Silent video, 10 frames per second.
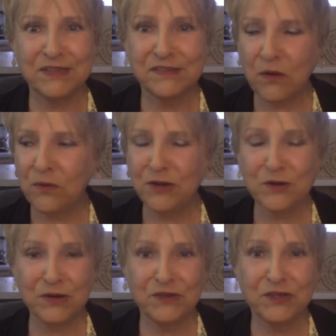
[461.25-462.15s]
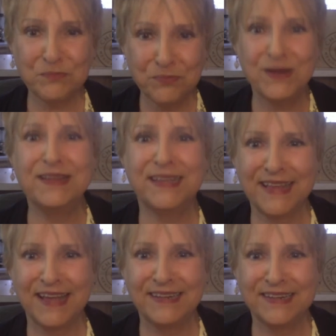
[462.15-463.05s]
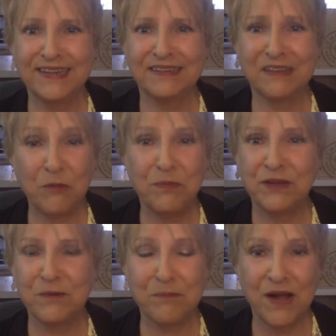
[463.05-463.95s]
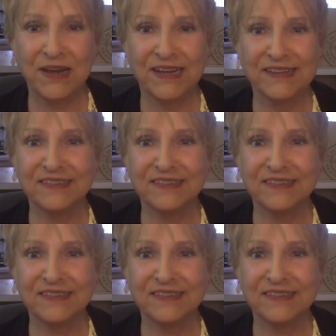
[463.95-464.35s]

So you're breathing that in and it's helping your body.